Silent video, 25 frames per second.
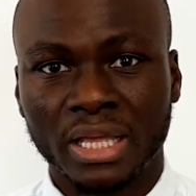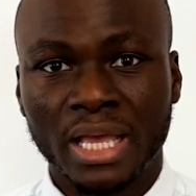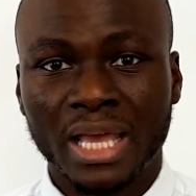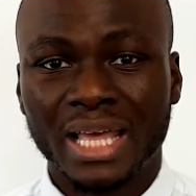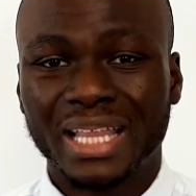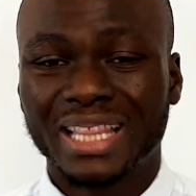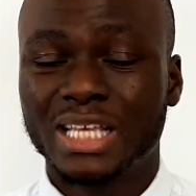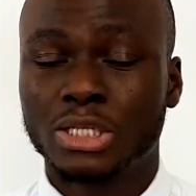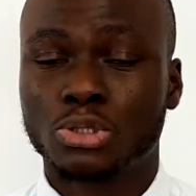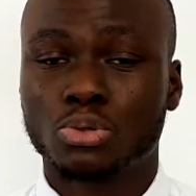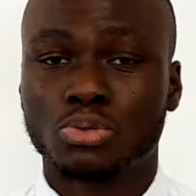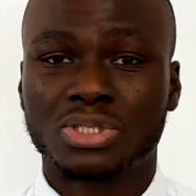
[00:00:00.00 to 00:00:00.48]

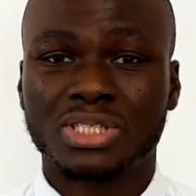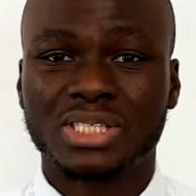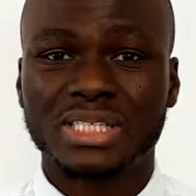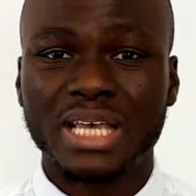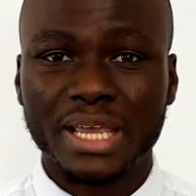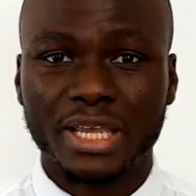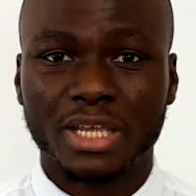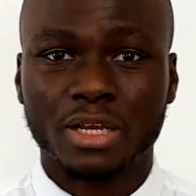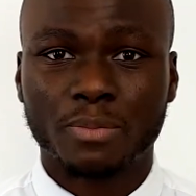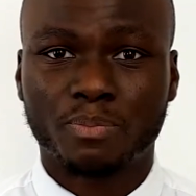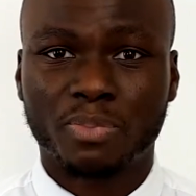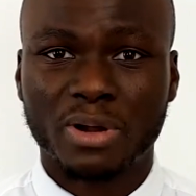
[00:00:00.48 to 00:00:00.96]
this will set
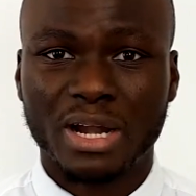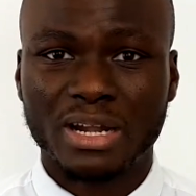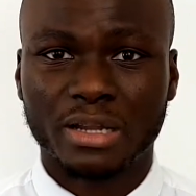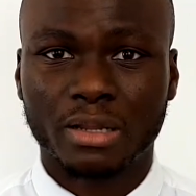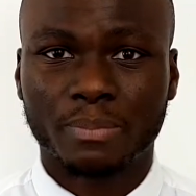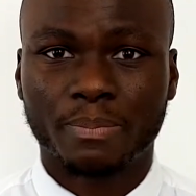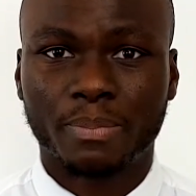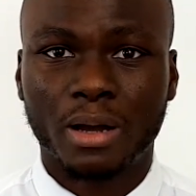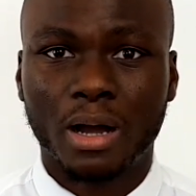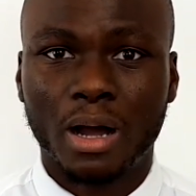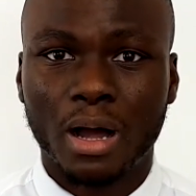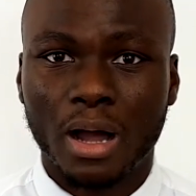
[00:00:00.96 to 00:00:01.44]
your brand
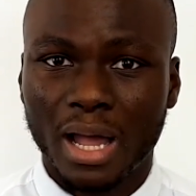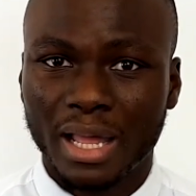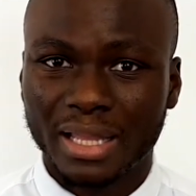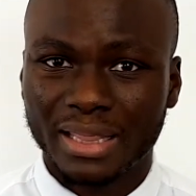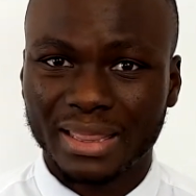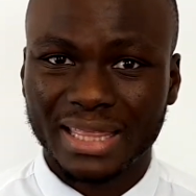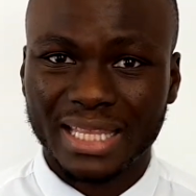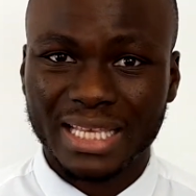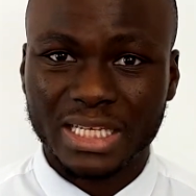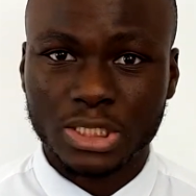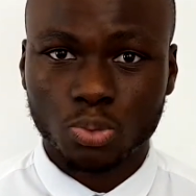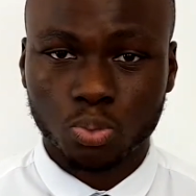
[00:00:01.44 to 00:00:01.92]
apart and
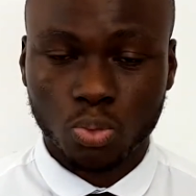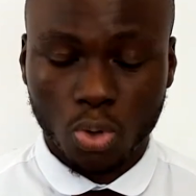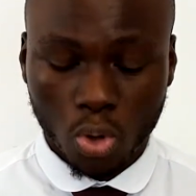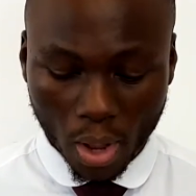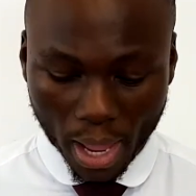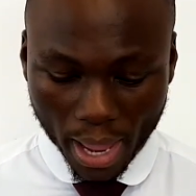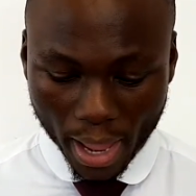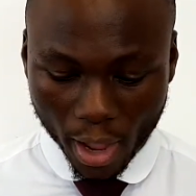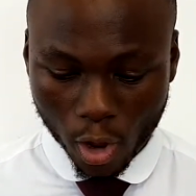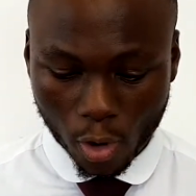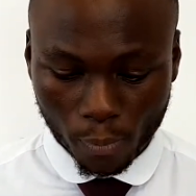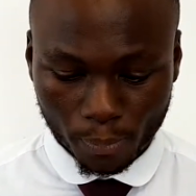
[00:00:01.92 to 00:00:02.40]
this will
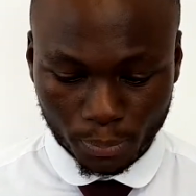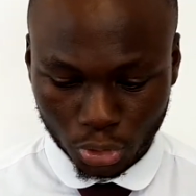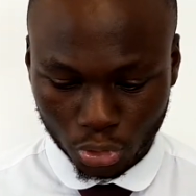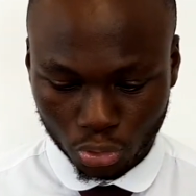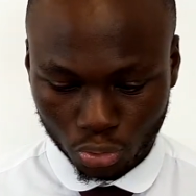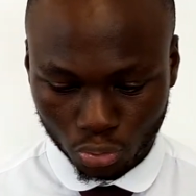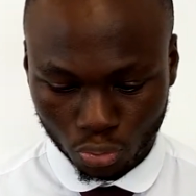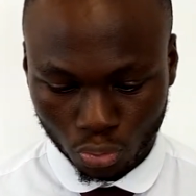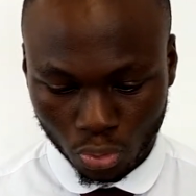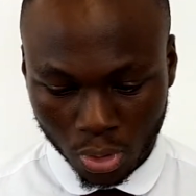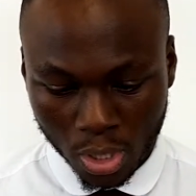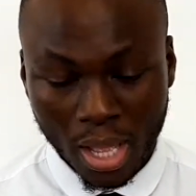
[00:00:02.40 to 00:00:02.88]
help
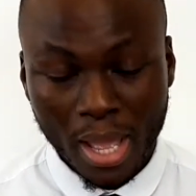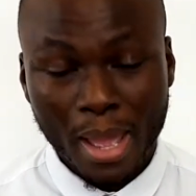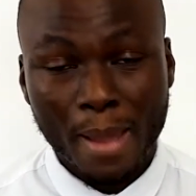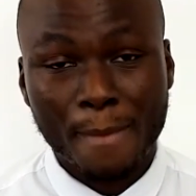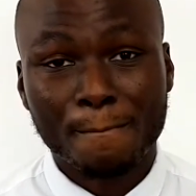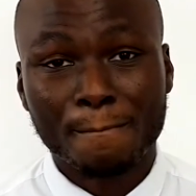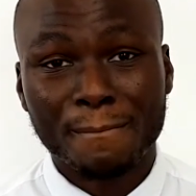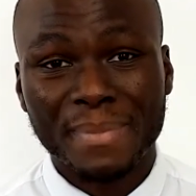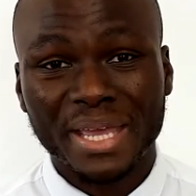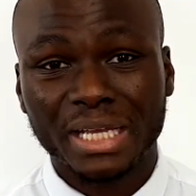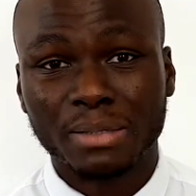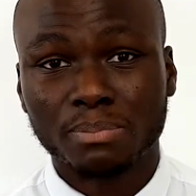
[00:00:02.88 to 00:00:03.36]
you
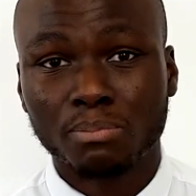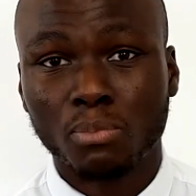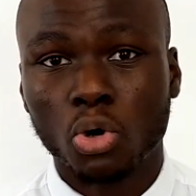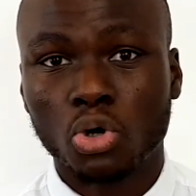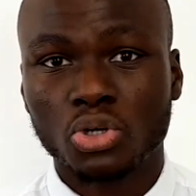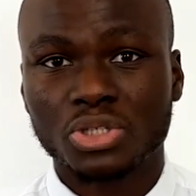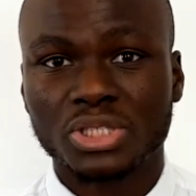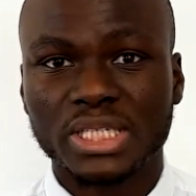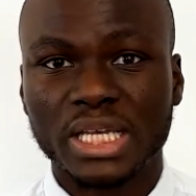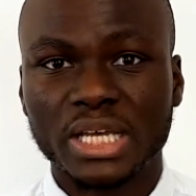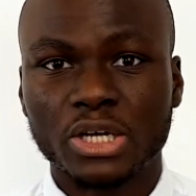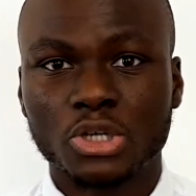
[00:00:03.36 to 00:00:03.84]
make more
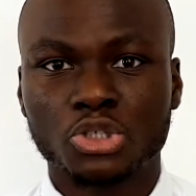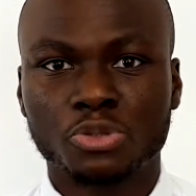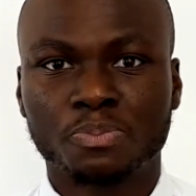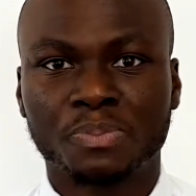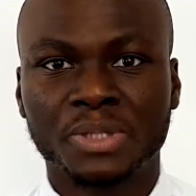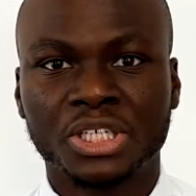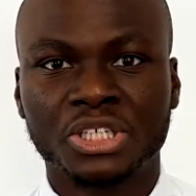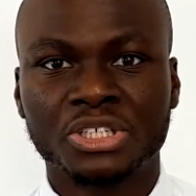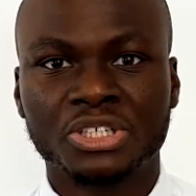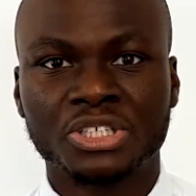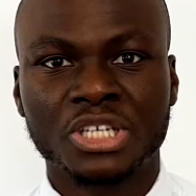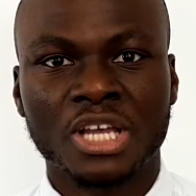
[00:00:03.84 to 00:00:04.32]
sales
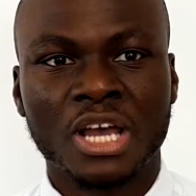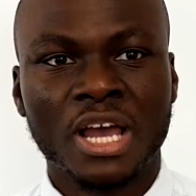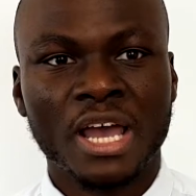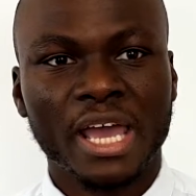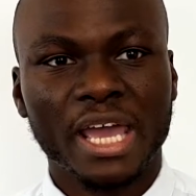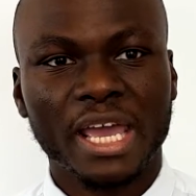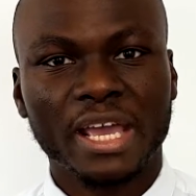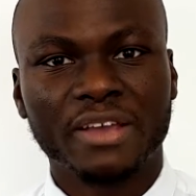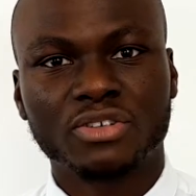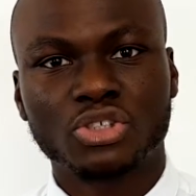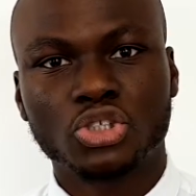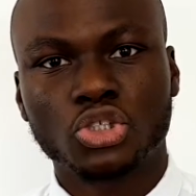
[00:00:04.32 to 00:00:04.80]
because
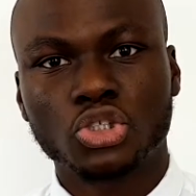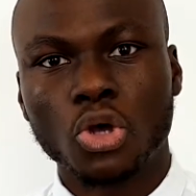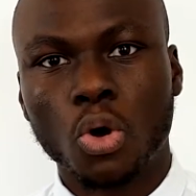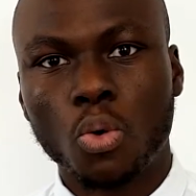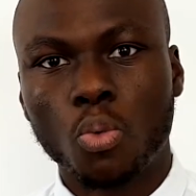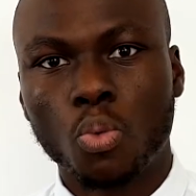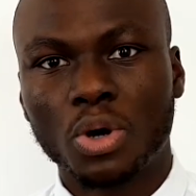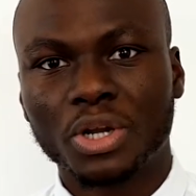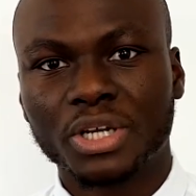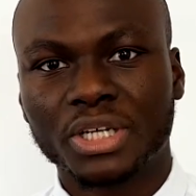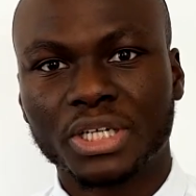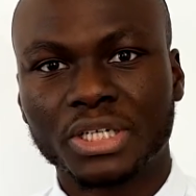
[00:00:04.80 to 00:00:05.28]
if
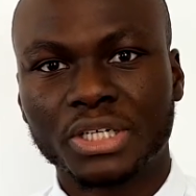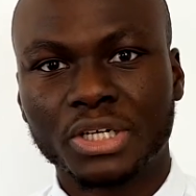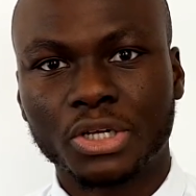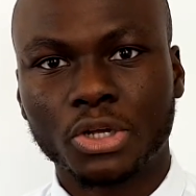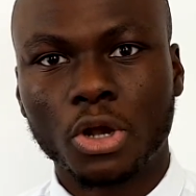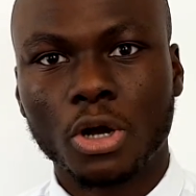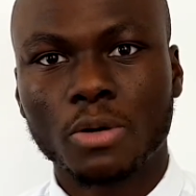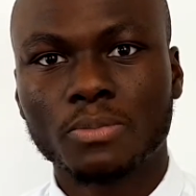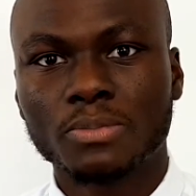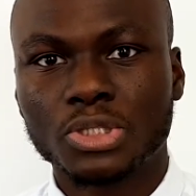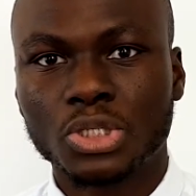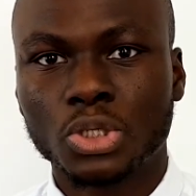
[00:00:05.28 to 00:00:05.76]
someone can
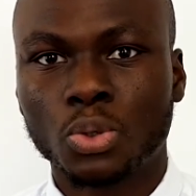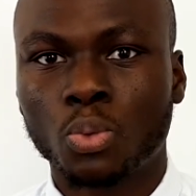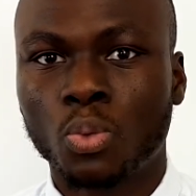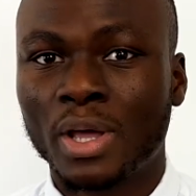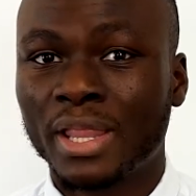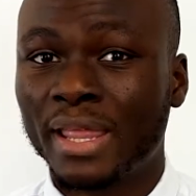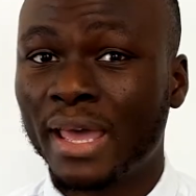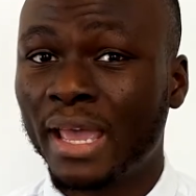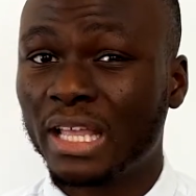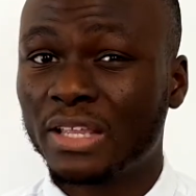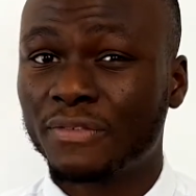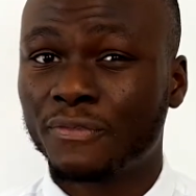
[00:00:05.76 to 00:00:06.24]
come to you,
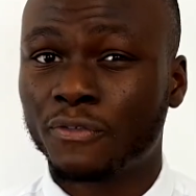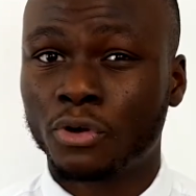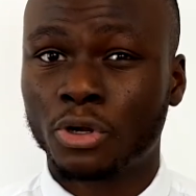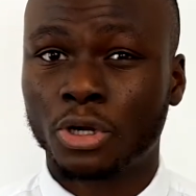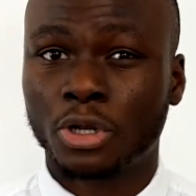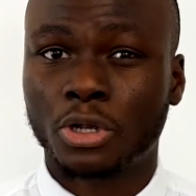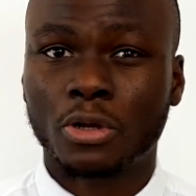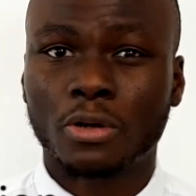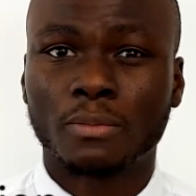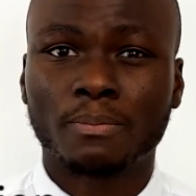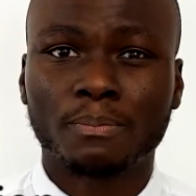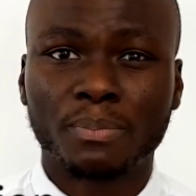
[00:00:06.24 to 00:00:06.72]
whether it's for a
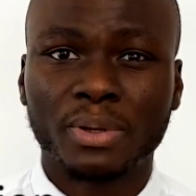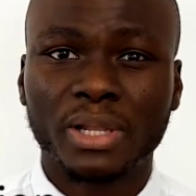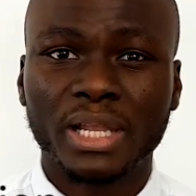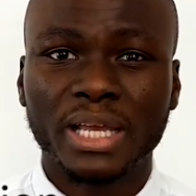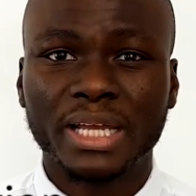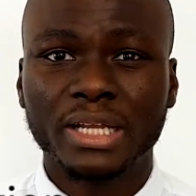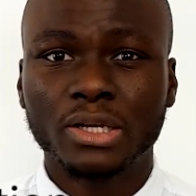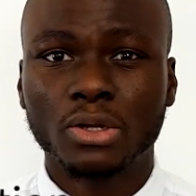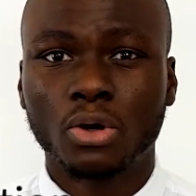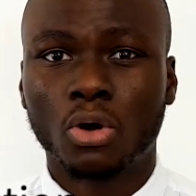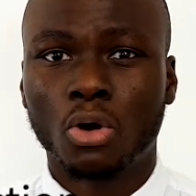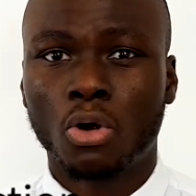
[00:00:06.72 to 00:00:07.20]

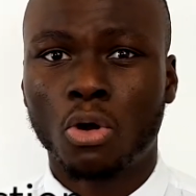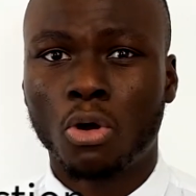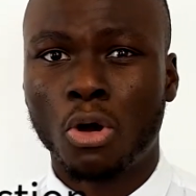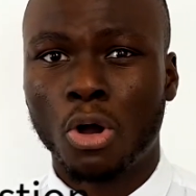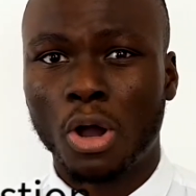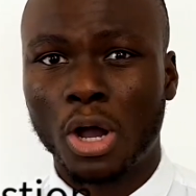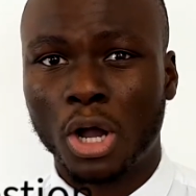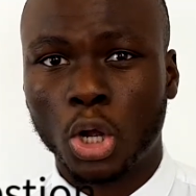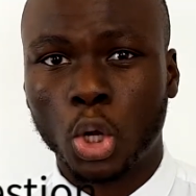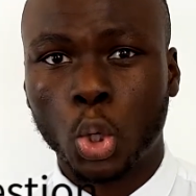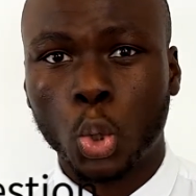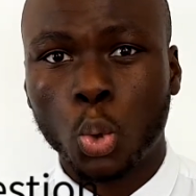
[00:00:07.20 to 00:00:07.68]
complaint or
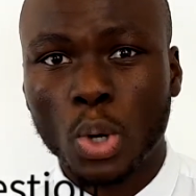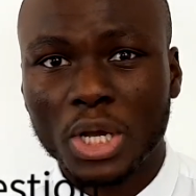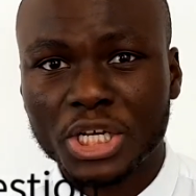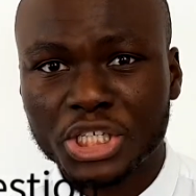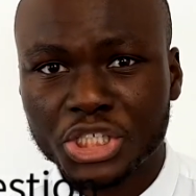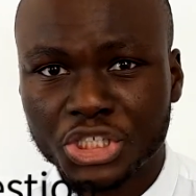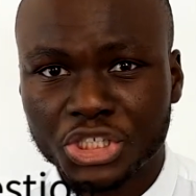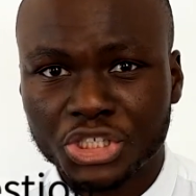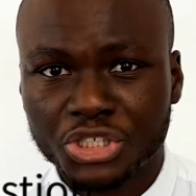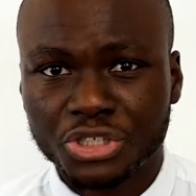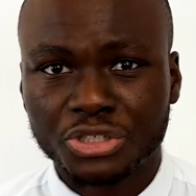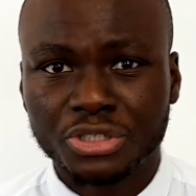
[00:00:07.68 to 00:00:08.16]
a
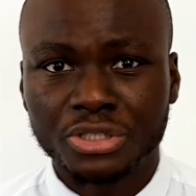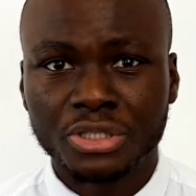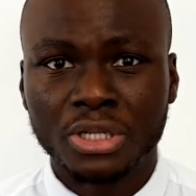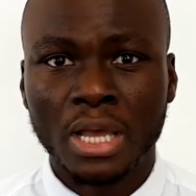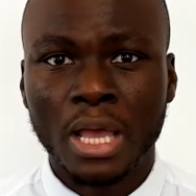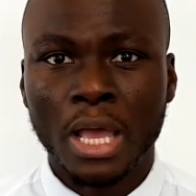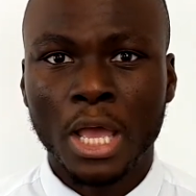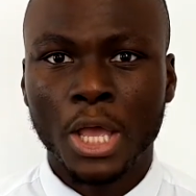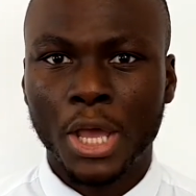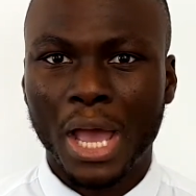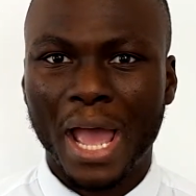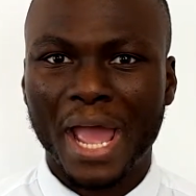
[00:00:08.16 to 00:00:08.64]
question,
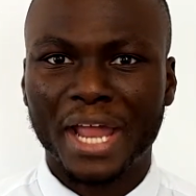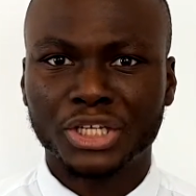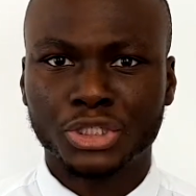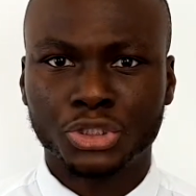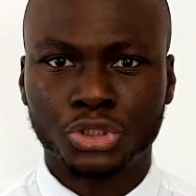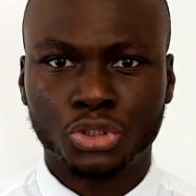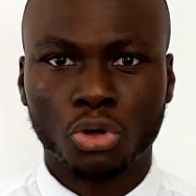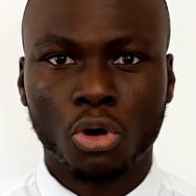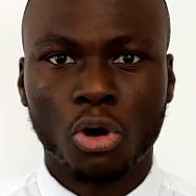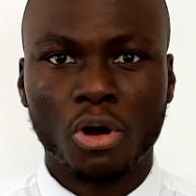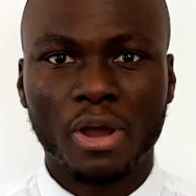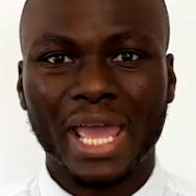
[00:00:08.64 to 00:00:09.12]
and
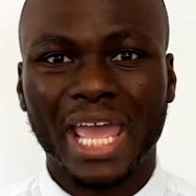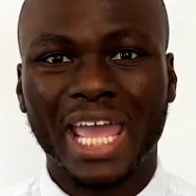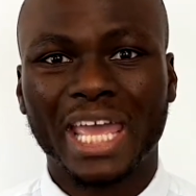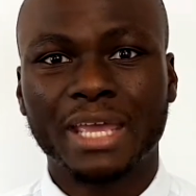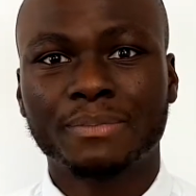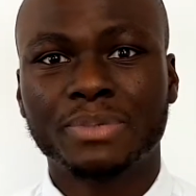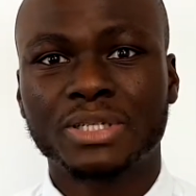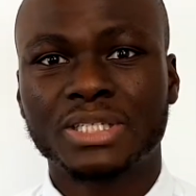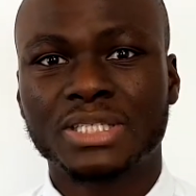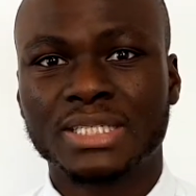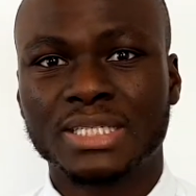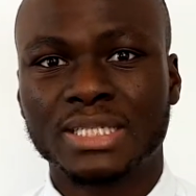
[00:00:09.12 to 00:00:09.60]
you're
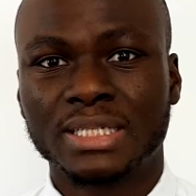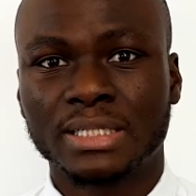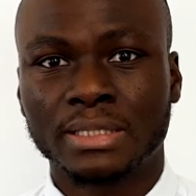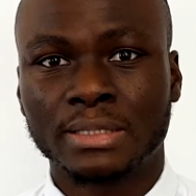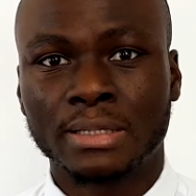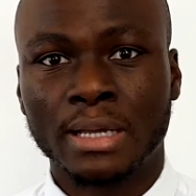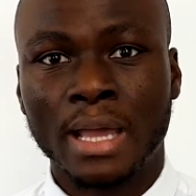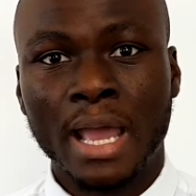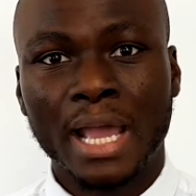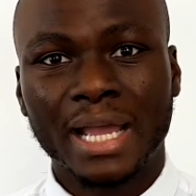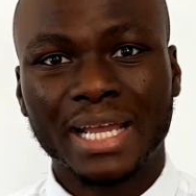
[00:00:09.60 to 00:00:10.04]
able to